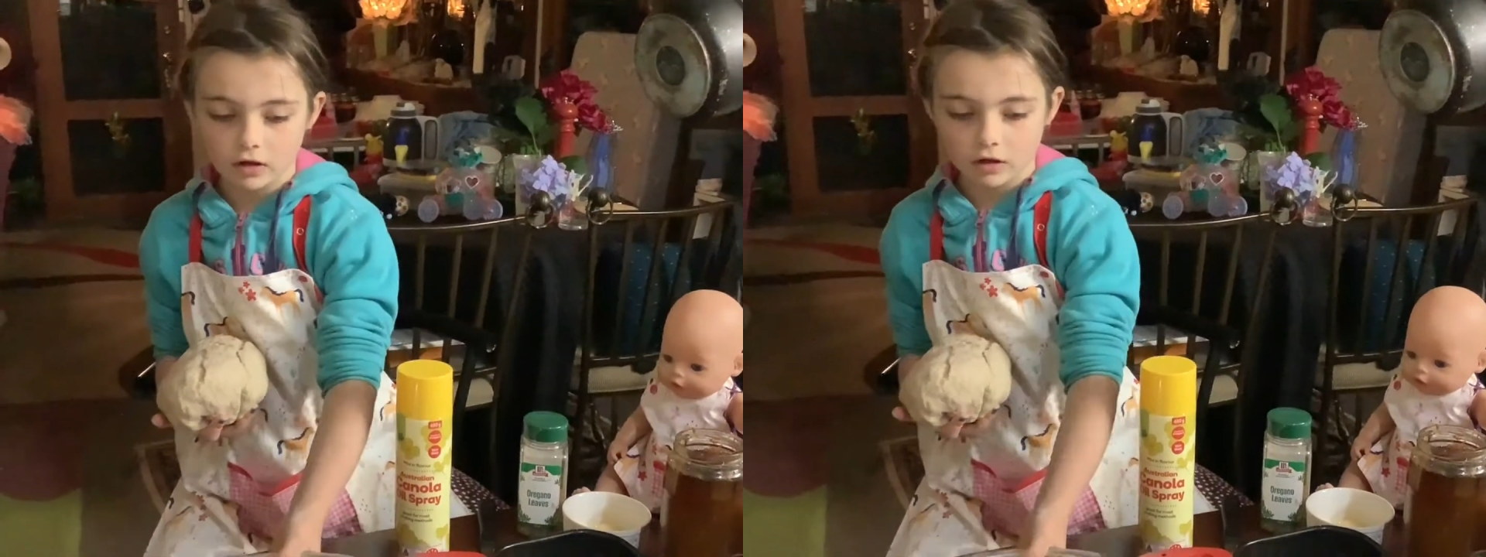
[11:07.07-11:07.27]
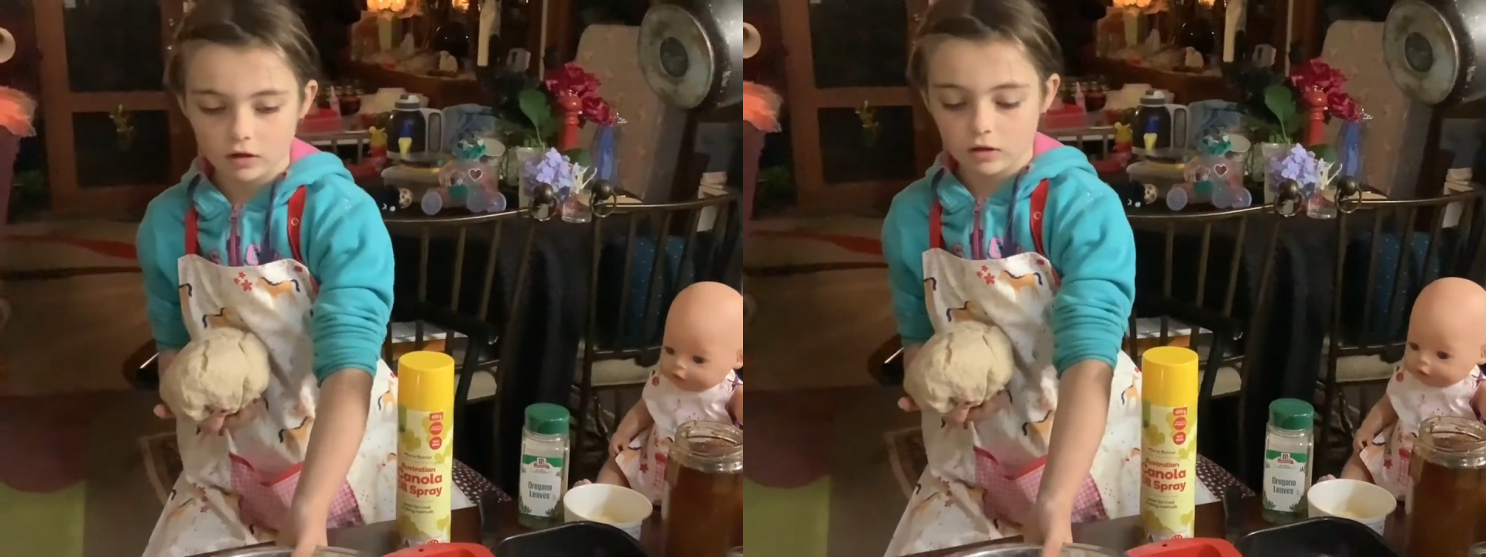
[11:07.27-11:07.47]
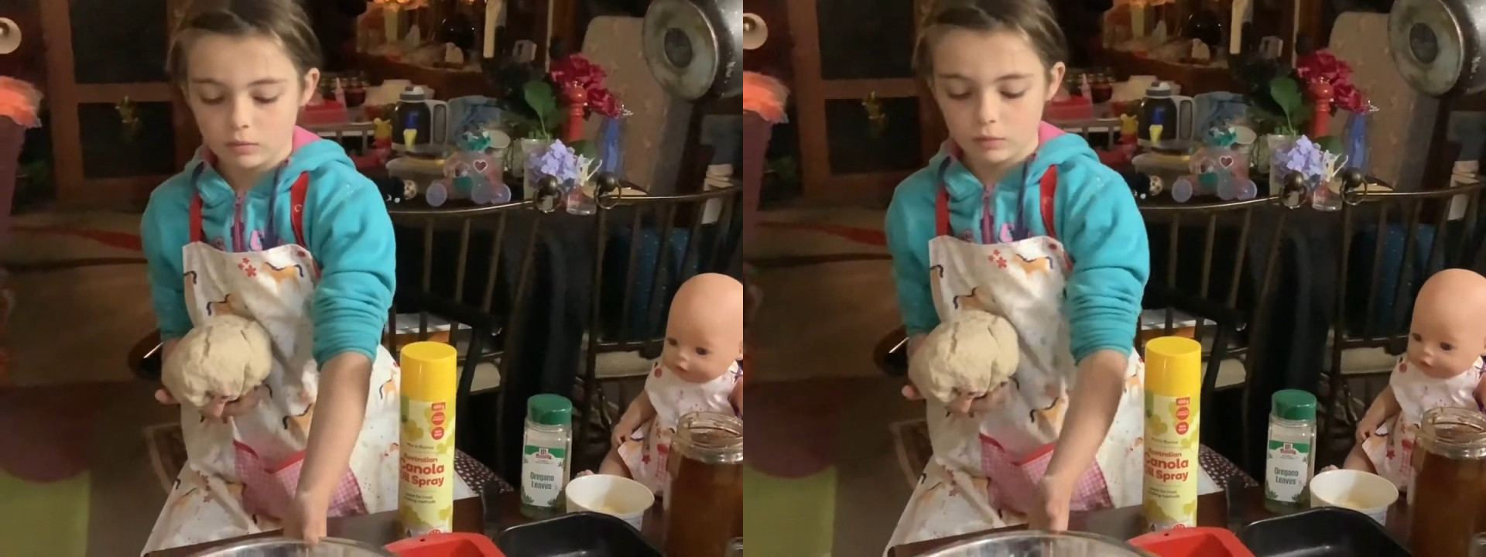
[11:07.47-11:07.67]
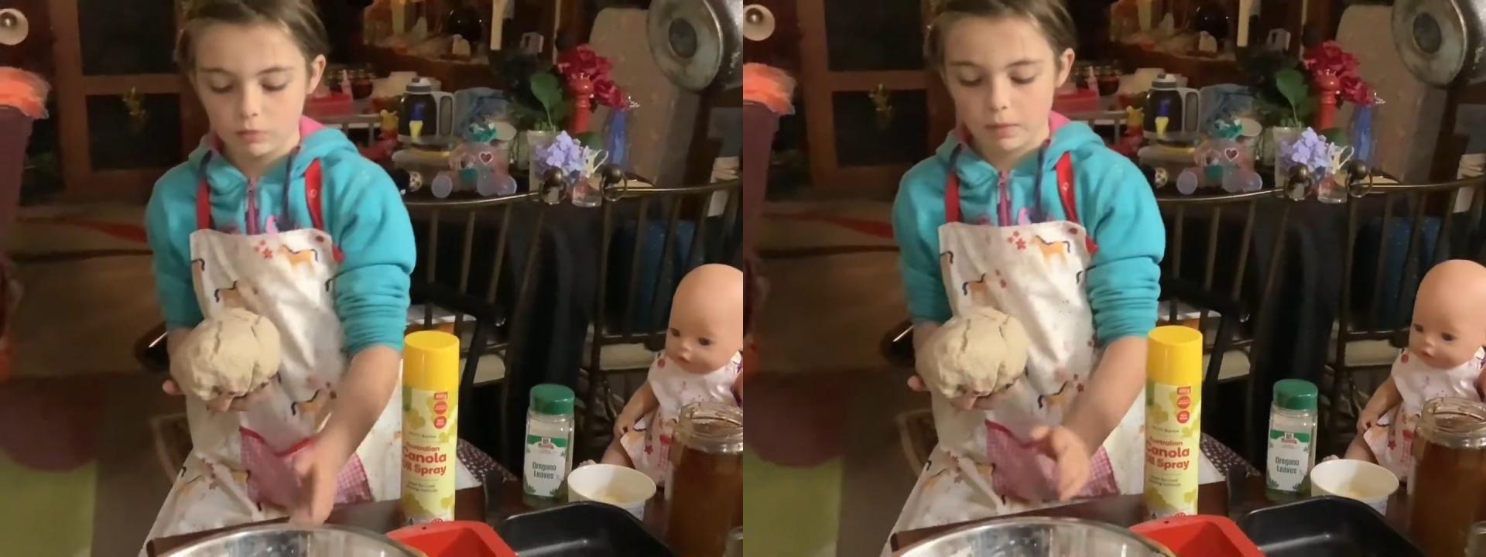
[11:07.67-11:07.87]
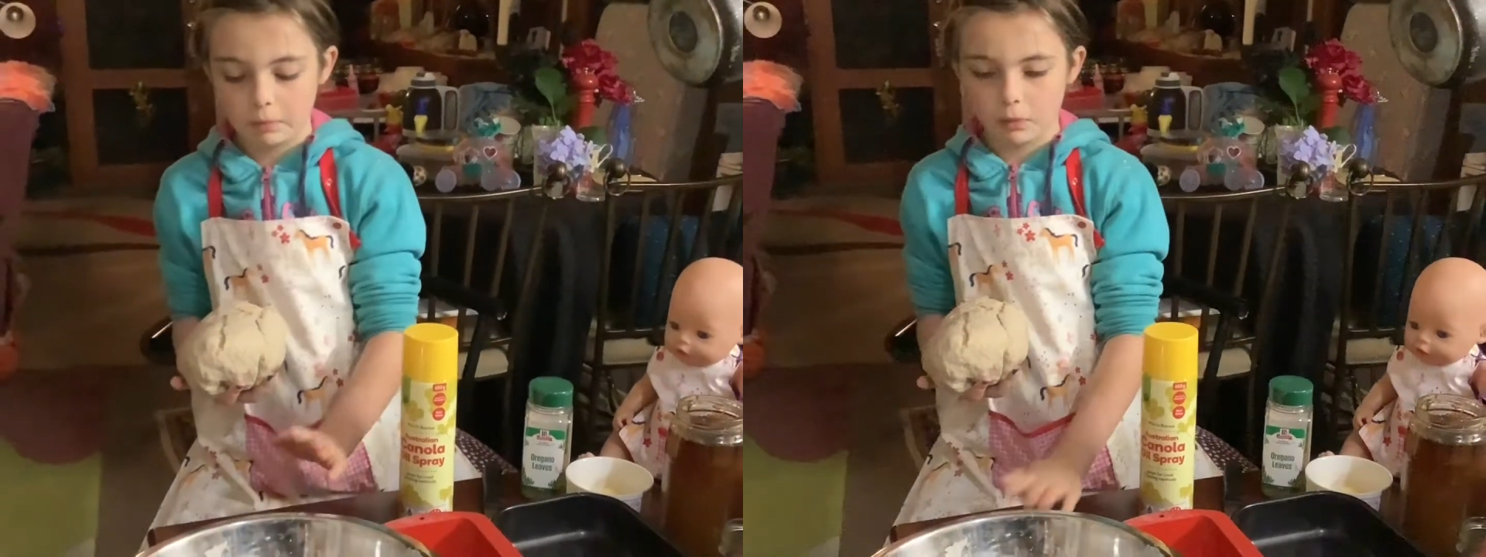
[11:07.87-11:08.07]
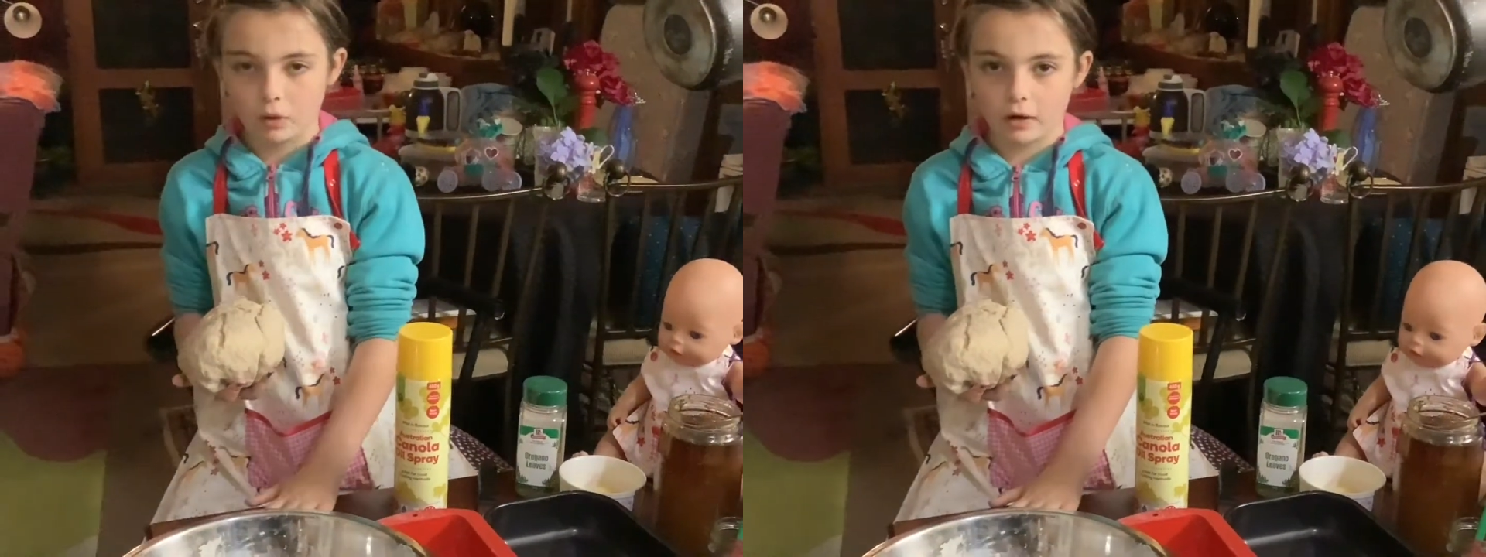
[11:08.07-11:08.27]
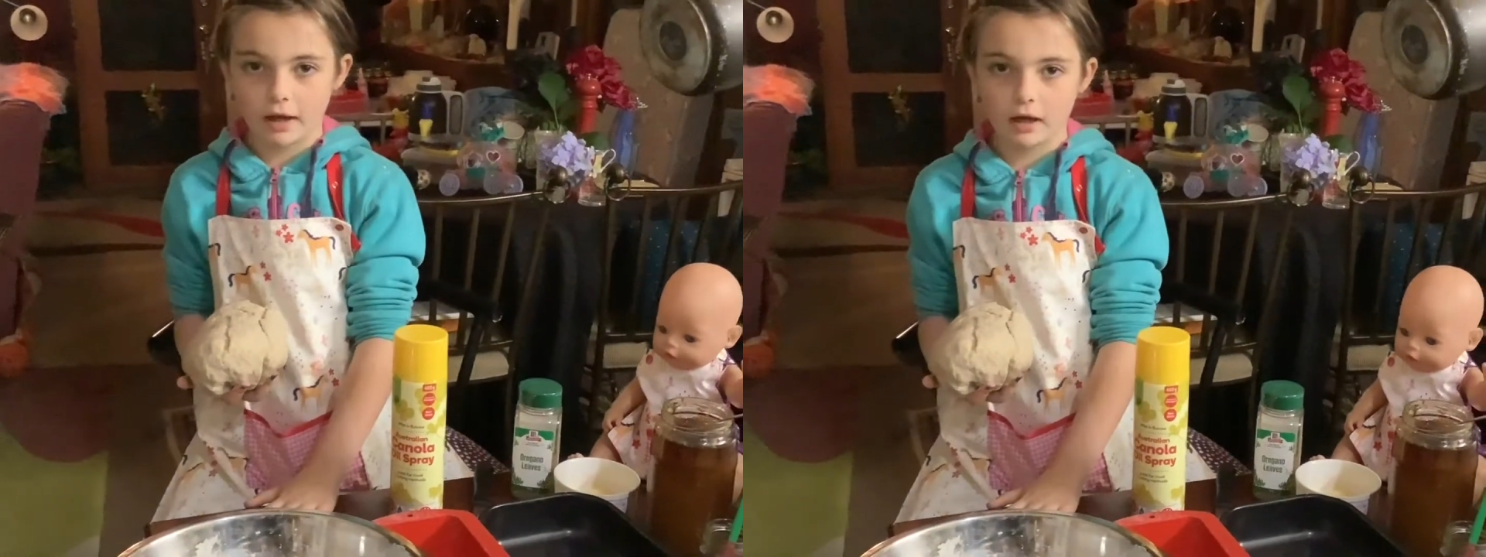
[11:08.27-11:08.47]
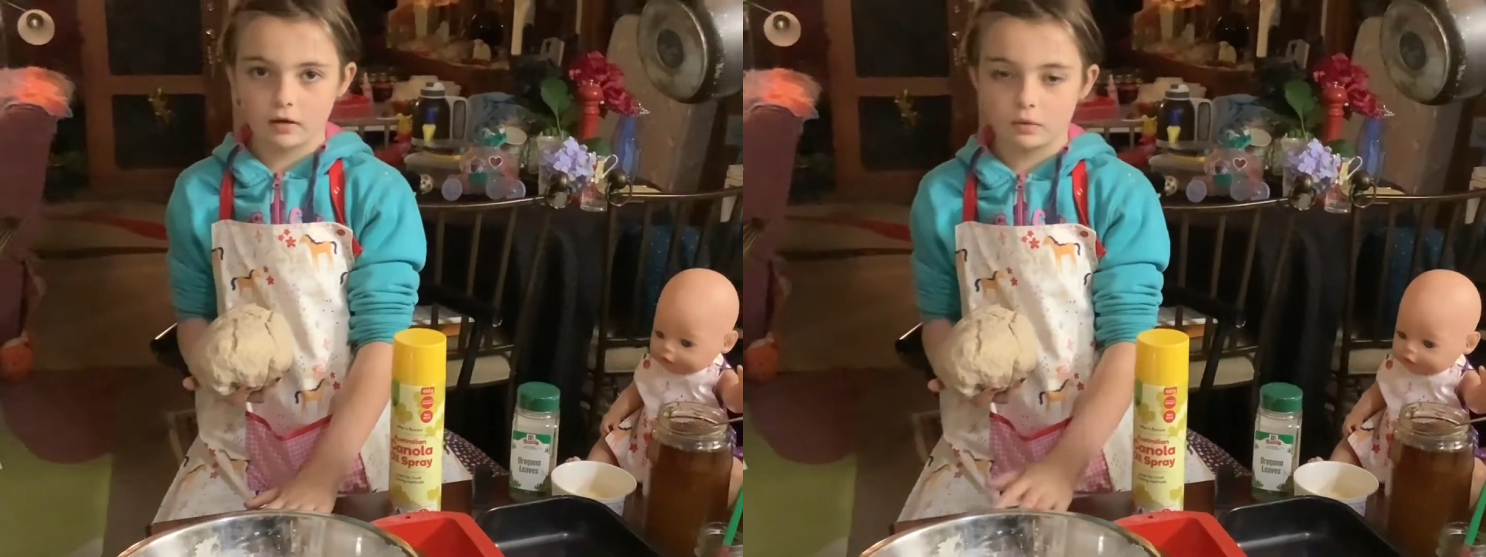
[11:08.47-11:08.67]
I'm going to move my bowl
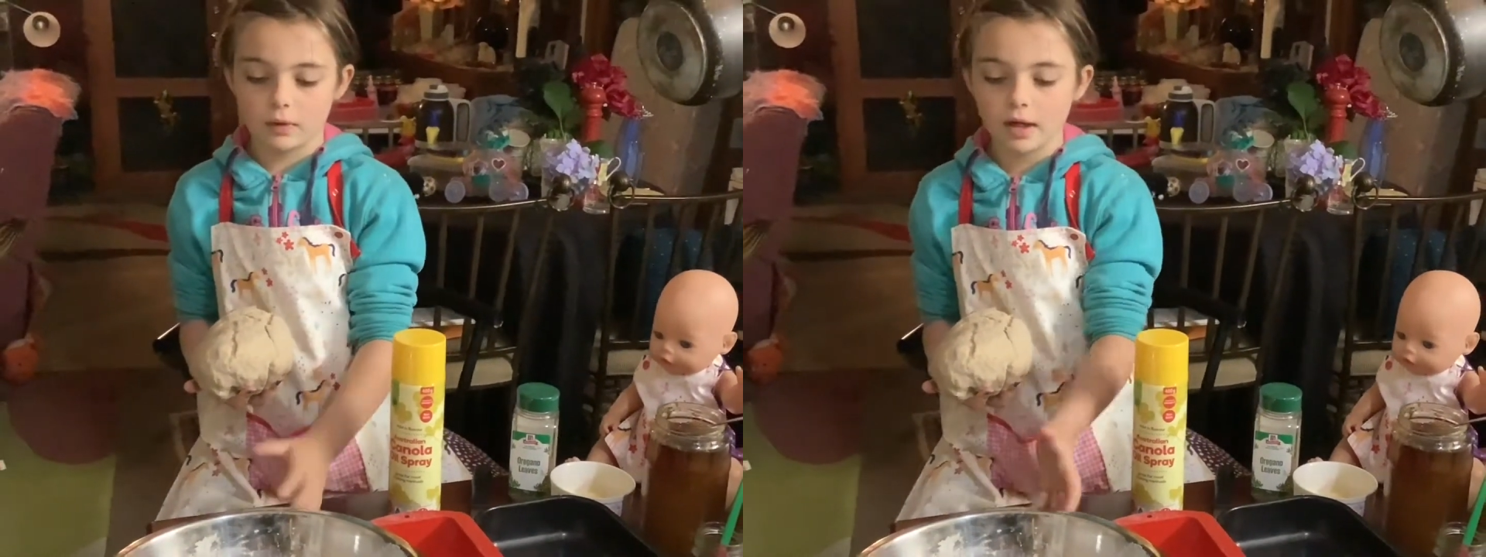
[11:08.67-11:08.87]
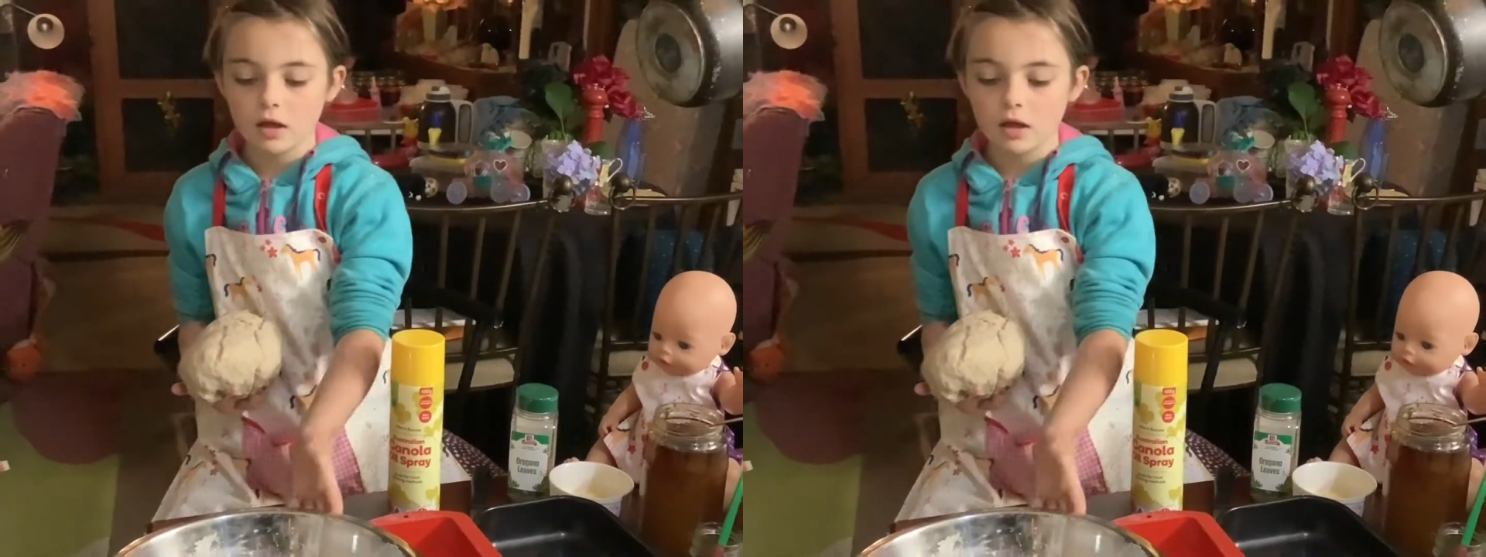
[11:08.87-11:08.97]
out of the way,